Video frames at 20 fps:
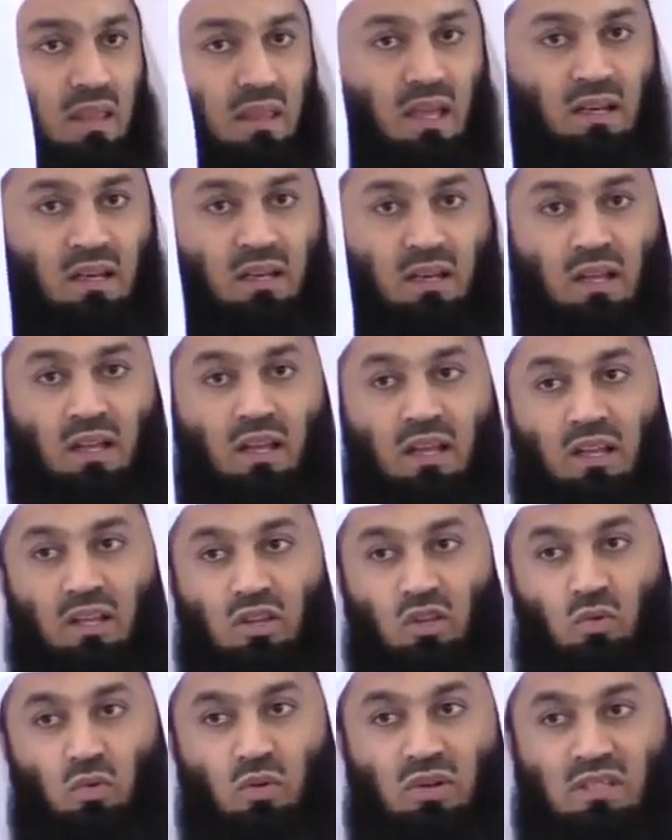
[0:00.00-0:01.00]
then
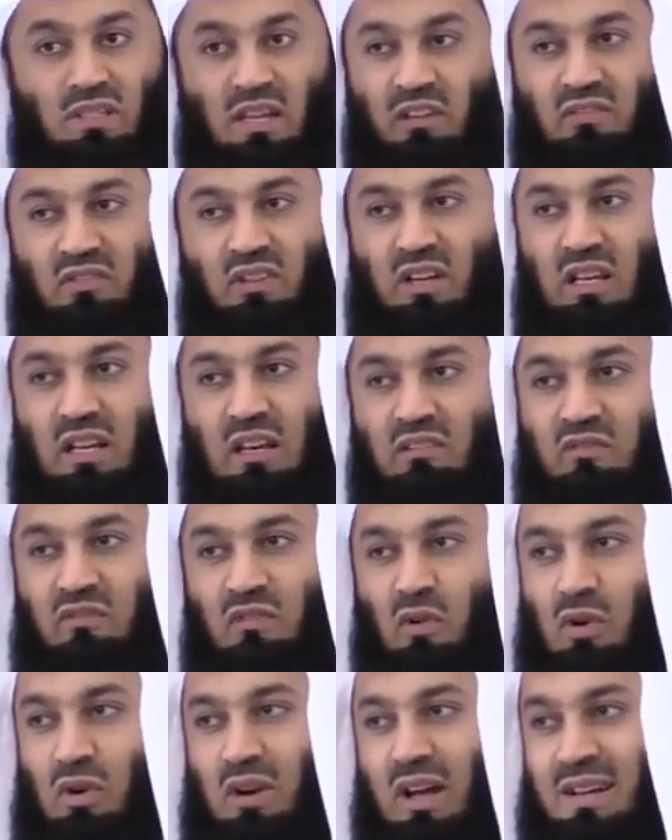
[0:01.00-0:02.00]
you would definitely
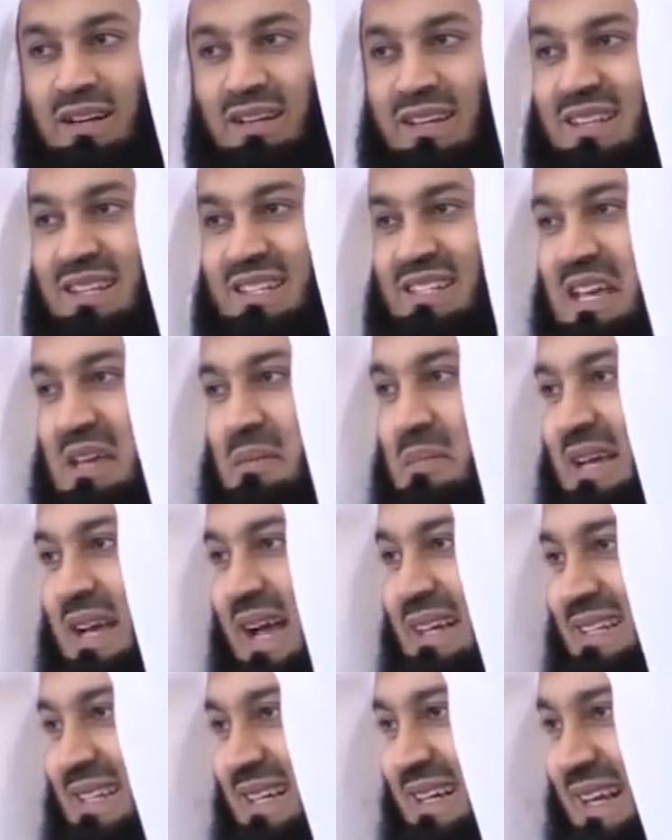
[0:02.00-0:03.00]
fall under the same
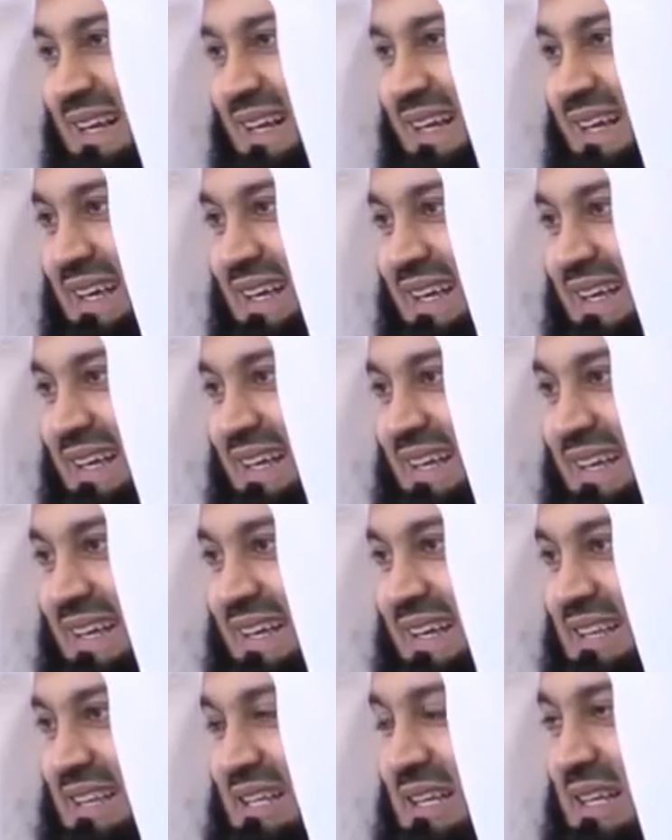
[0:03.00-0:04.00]
category.
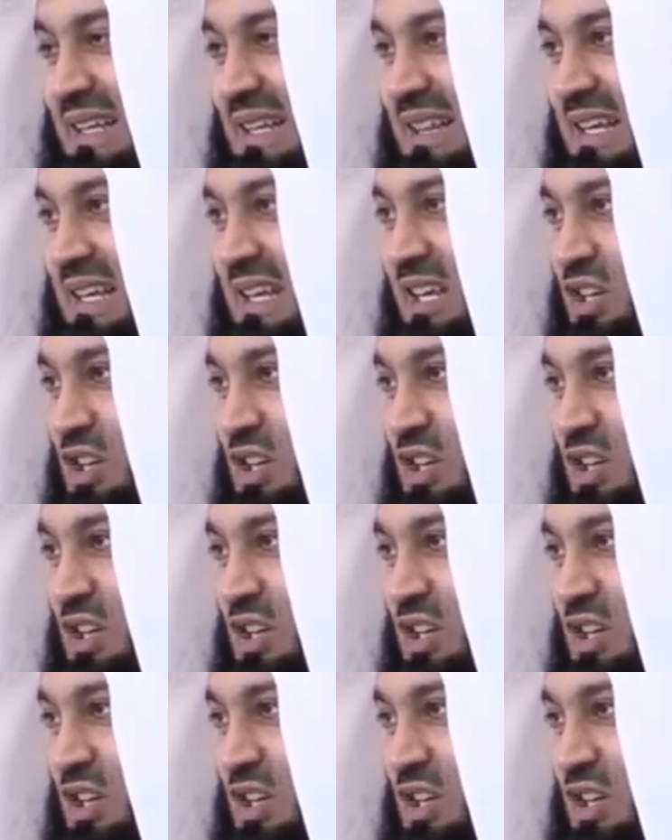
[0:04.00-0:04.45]
The